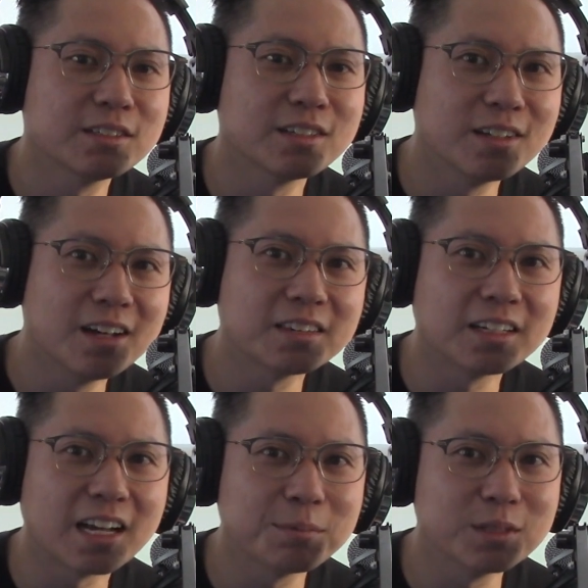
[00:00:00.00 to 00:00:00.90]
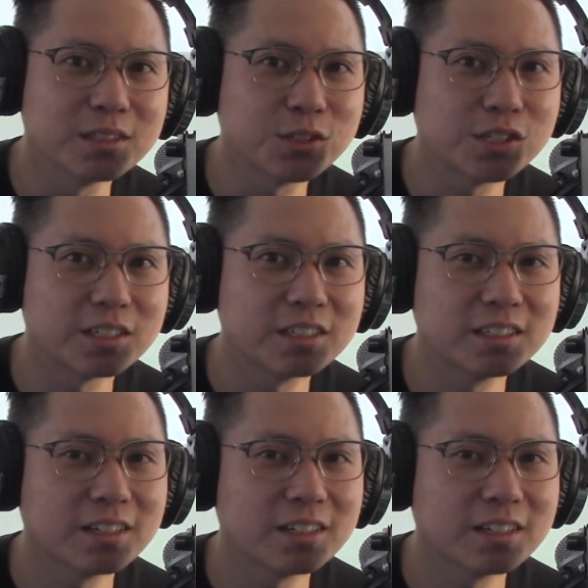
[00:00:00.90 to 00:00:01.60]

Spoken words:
a lot that happened this year,